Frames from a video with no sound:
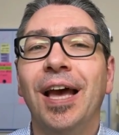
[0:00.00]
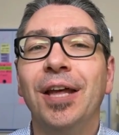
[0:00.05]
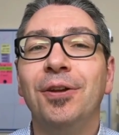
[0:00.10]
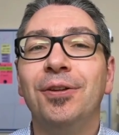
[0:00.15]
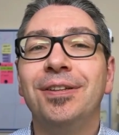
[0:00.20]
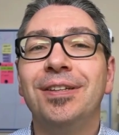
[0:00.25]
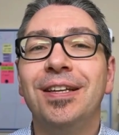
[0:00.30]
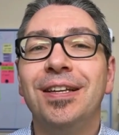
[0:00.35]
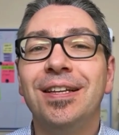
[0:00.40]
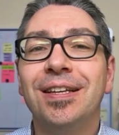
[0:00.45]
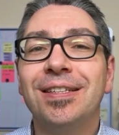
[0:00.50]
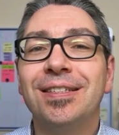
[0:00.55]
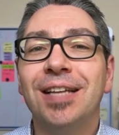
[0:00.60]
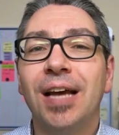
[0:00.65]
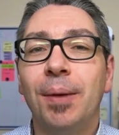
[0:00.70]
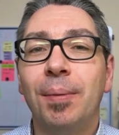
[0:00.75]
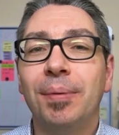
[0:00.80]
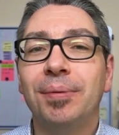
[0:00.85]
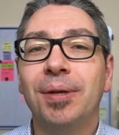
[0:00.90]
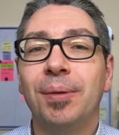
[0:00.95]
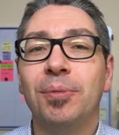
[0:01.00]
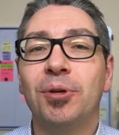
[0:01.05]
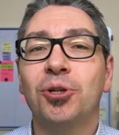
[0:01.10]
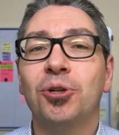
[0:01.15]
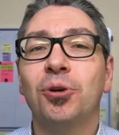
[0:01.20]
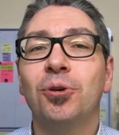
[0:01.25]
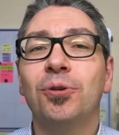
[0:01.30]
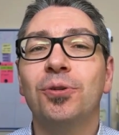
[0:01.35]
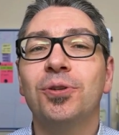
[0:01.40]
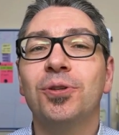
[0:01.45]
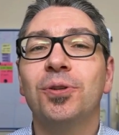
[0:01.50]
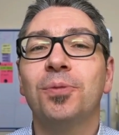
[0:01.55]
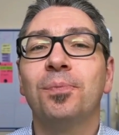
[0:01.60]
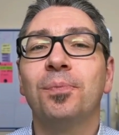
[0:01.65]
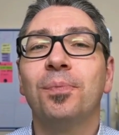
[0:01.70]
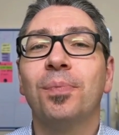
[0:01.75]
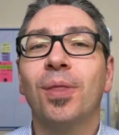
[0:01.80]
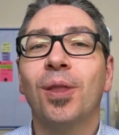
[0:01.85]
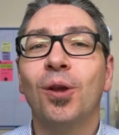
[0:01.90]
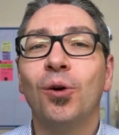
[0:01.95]
And until next time, I'm Damien Schreurs,
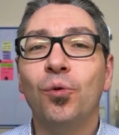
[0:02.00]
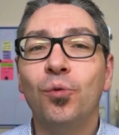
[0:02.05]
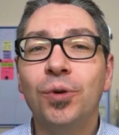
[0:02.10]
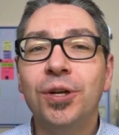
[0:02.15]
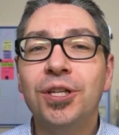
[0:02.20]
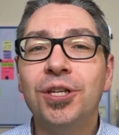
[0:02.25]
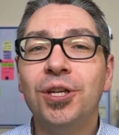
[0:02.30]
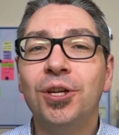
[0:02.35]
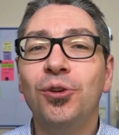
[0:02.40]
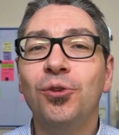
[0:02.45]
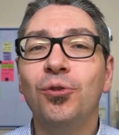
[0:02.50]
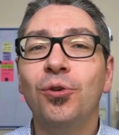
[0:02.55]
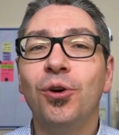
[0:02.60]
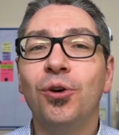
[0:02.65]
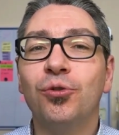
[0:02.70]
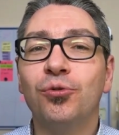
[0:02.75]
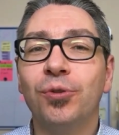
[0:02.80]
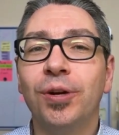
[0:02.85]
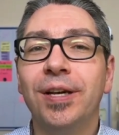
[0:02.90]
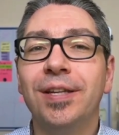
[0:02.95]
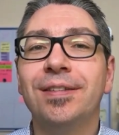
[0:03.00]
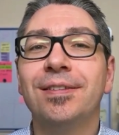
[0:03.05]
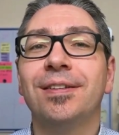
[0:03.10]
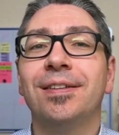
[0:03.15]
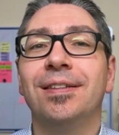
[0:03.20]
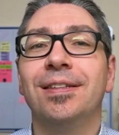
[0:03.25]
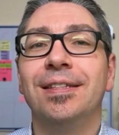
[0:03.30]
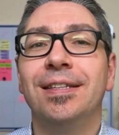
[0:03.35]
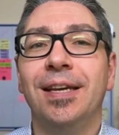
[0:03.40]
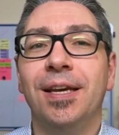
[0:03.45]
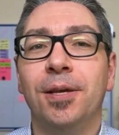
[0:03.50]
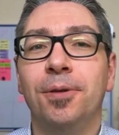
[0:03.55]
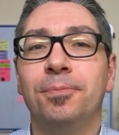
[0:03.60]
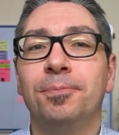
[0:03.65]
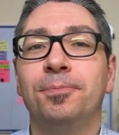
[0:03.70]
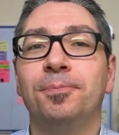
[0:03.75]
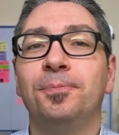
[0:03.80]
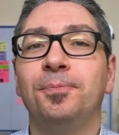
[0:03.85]
wishing you a great day.